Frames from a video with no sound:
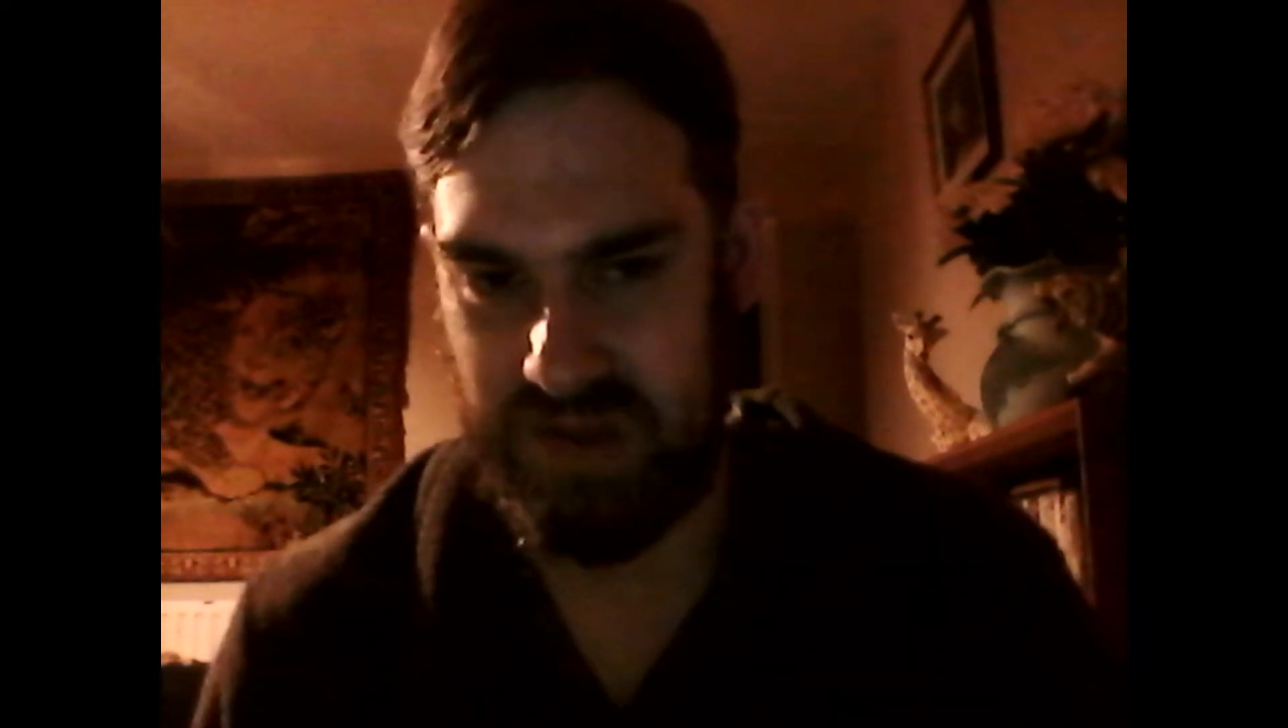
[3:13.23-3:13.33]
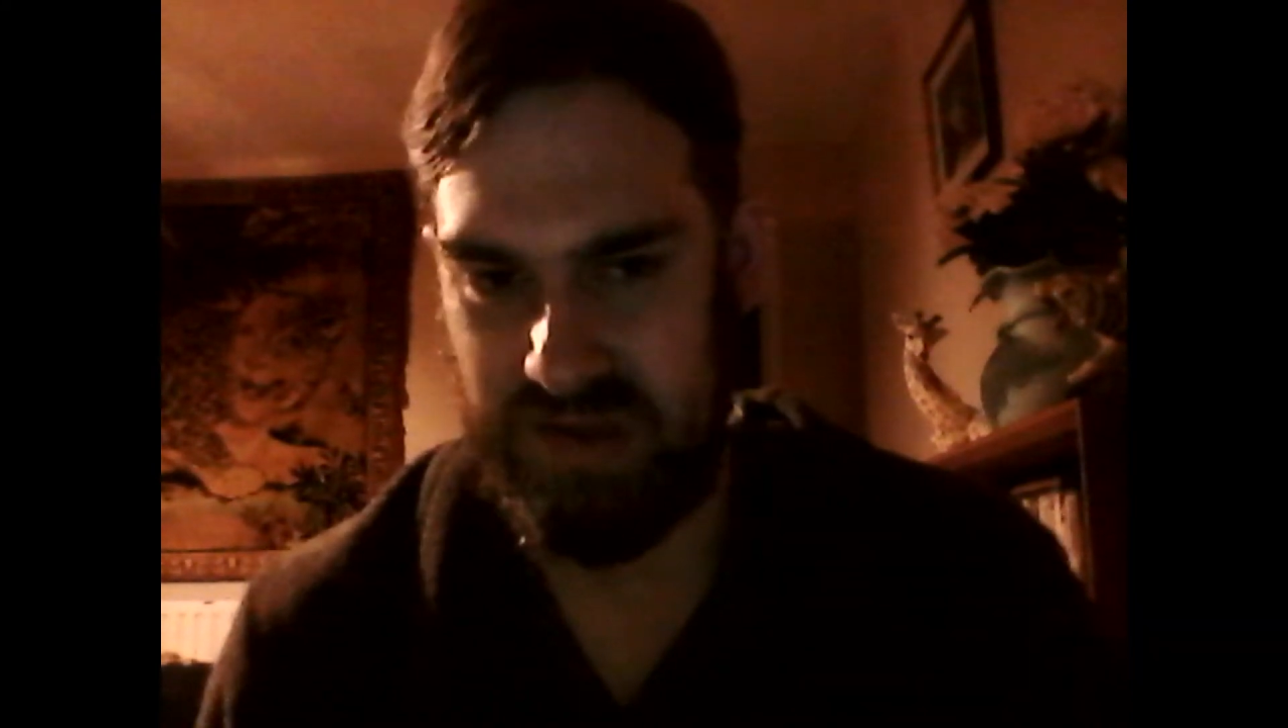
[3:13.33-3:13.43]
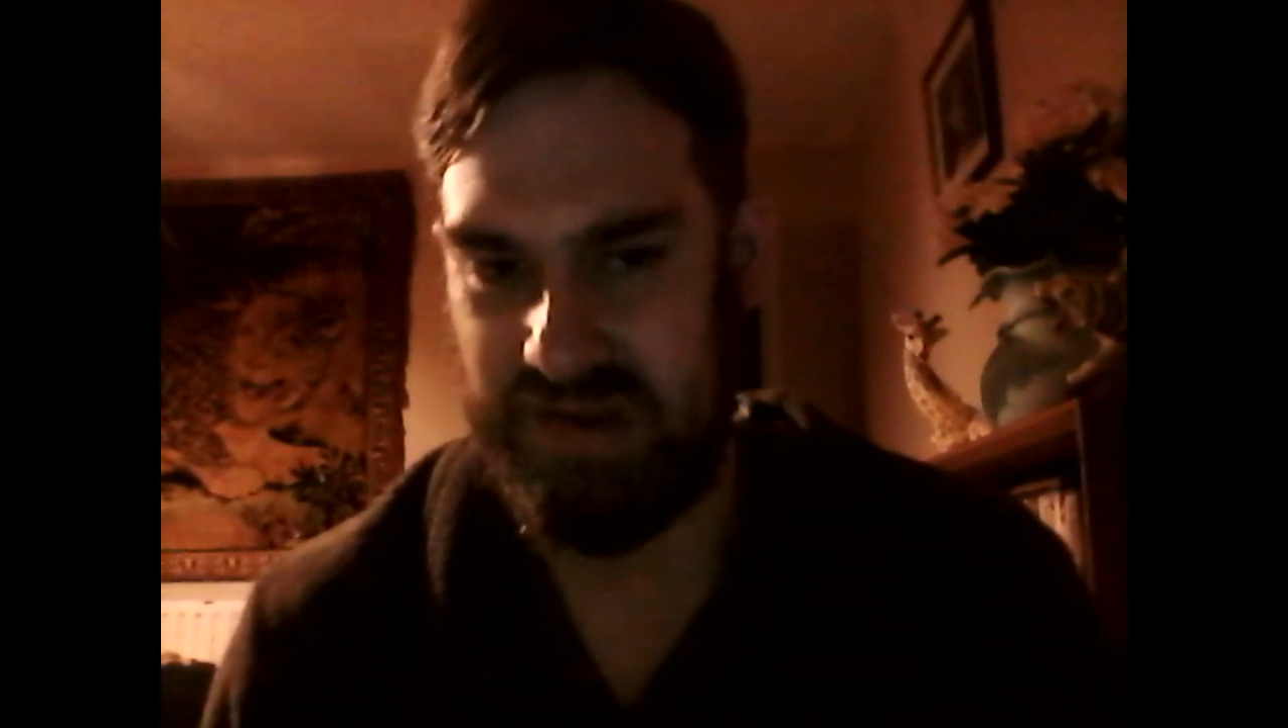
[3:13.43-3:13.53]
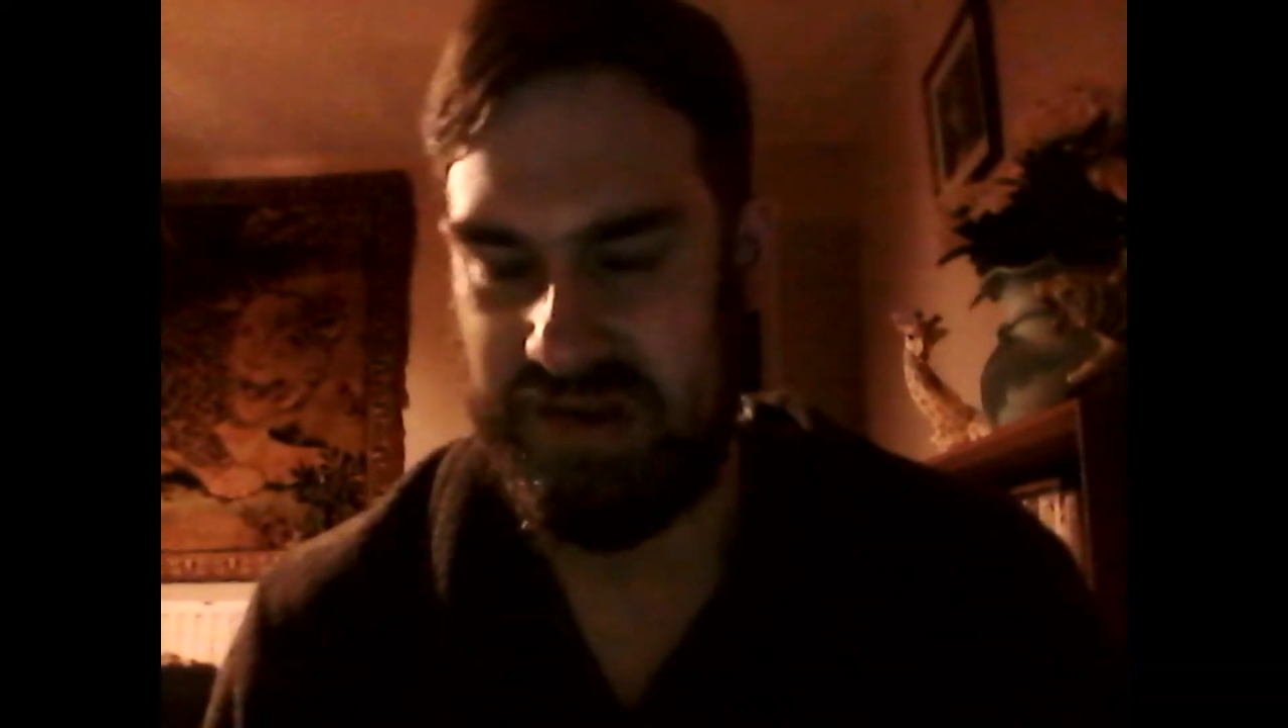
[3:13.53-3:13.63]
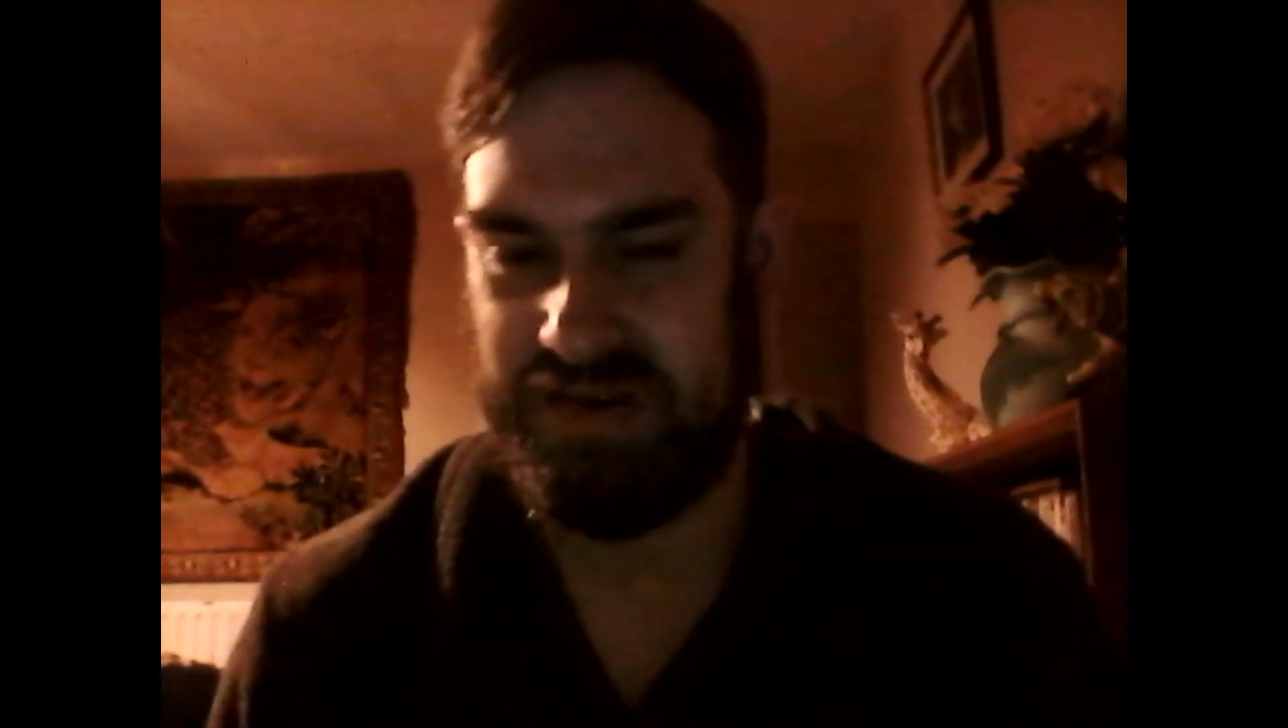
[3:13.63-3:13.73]

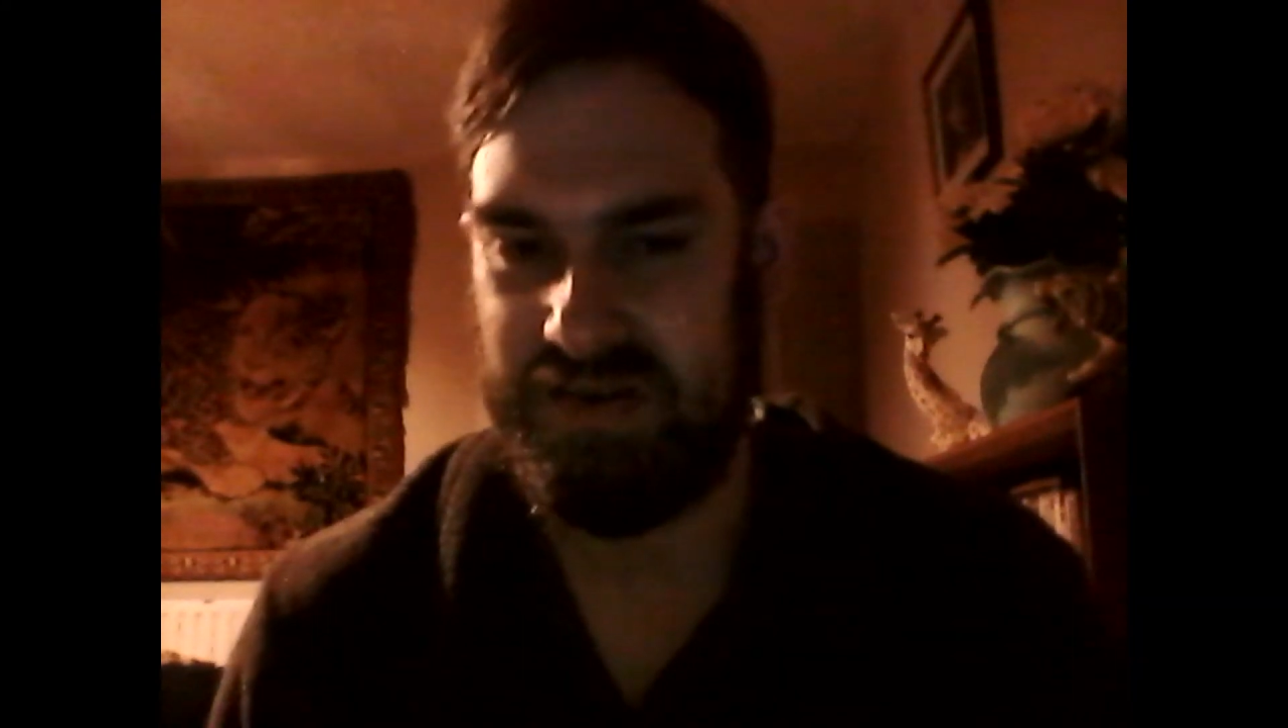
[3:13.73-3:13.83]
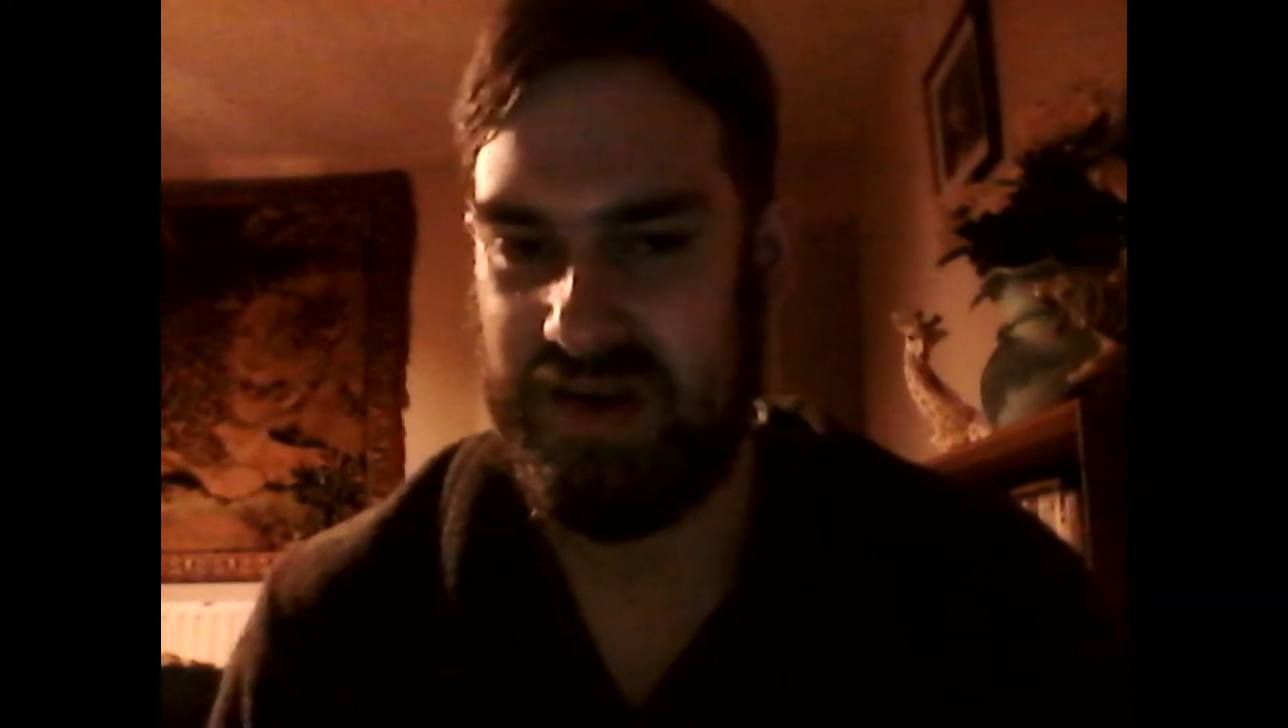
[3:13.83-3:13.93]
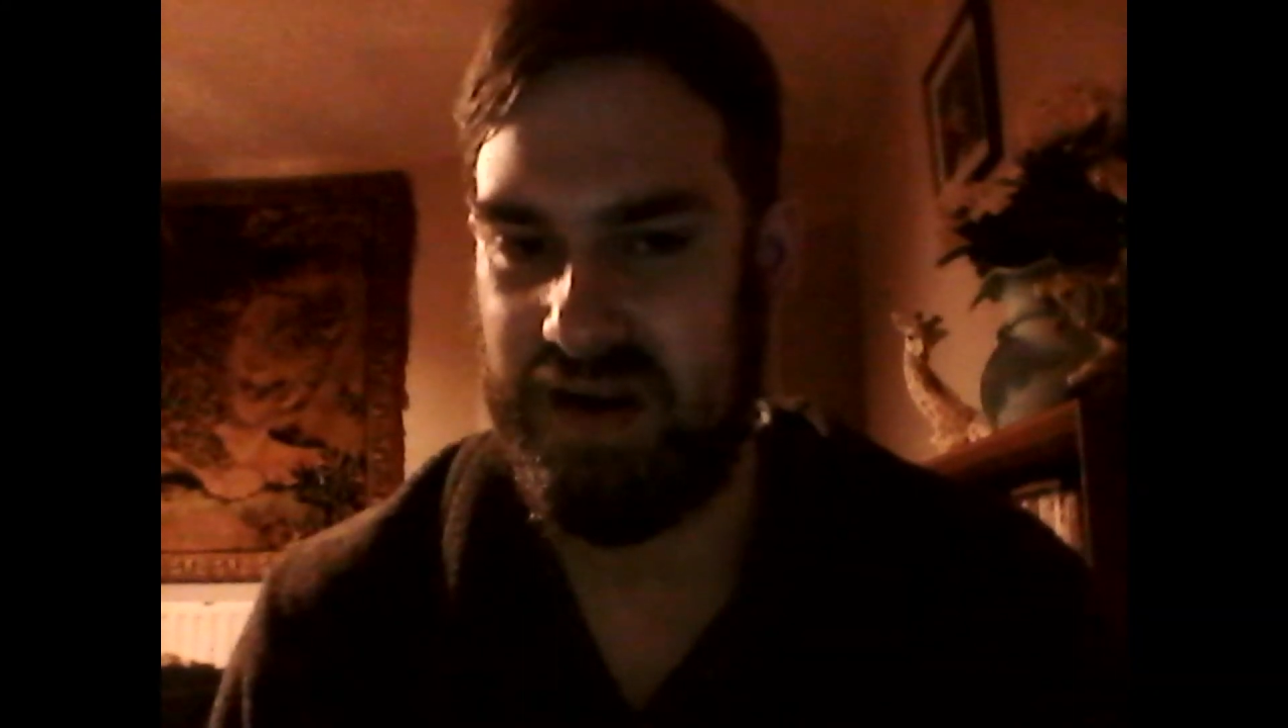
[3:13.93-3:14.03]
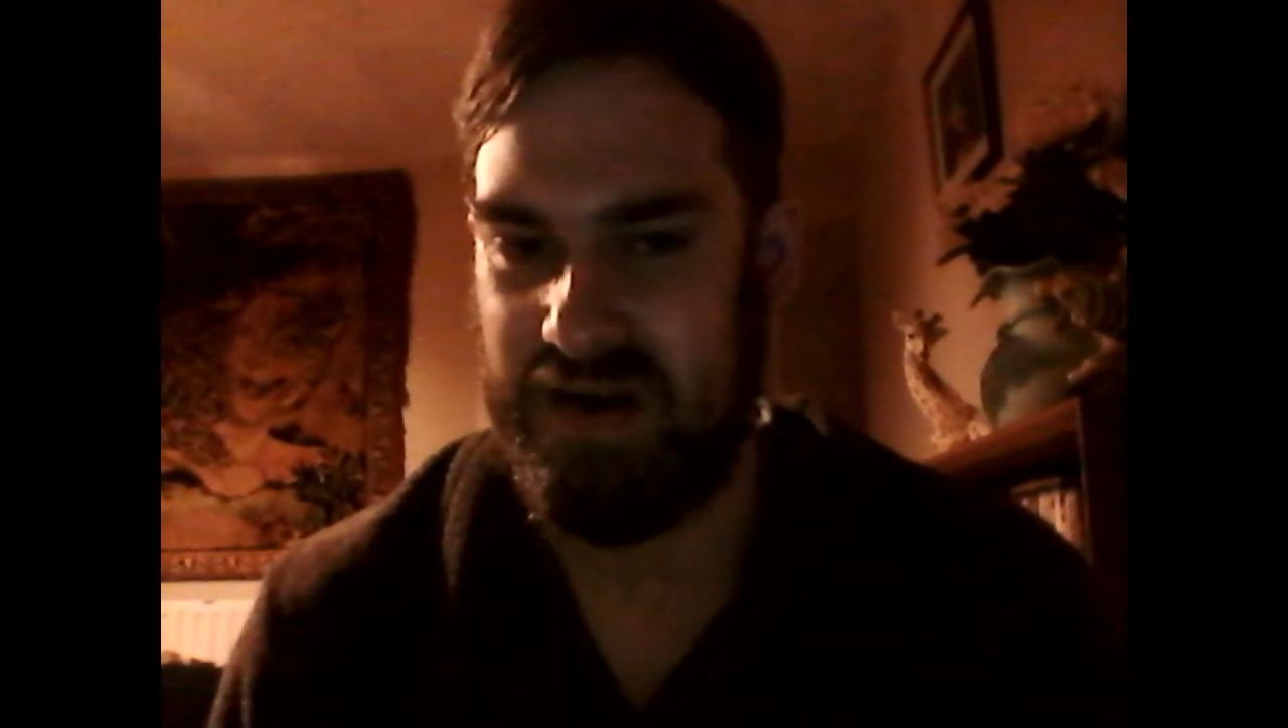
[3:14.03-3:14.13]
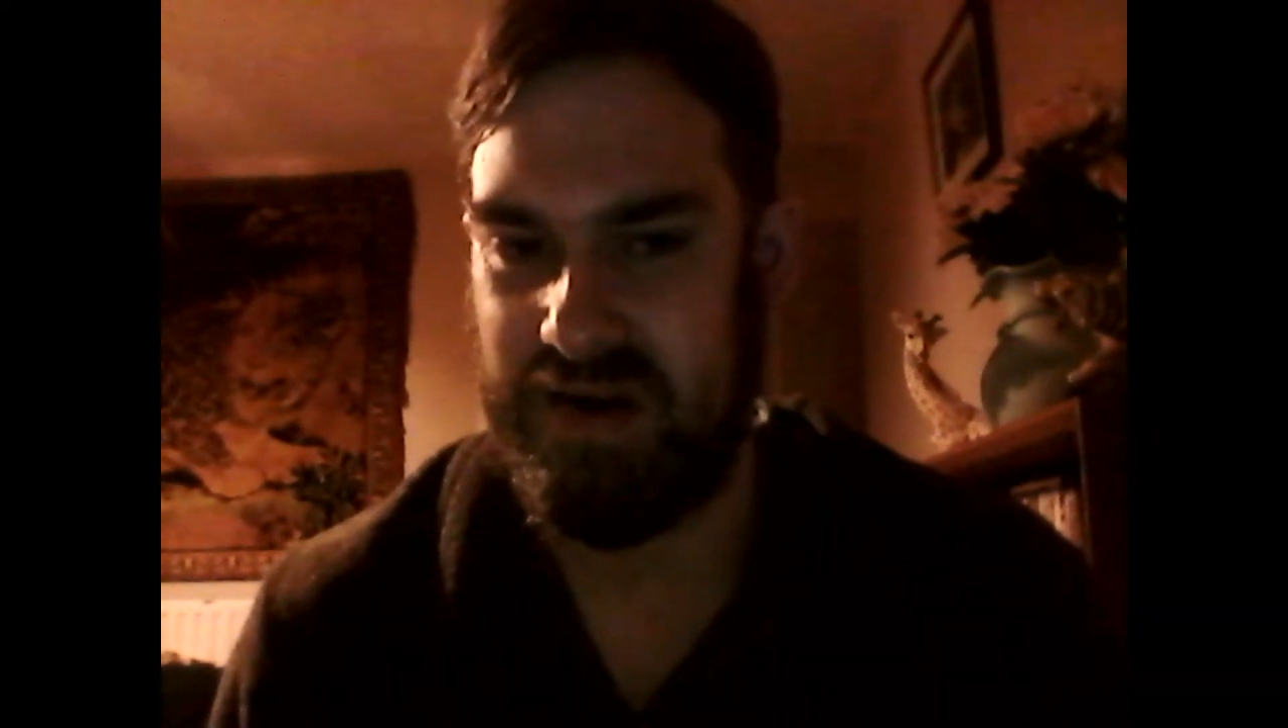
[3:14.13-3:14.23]
the trio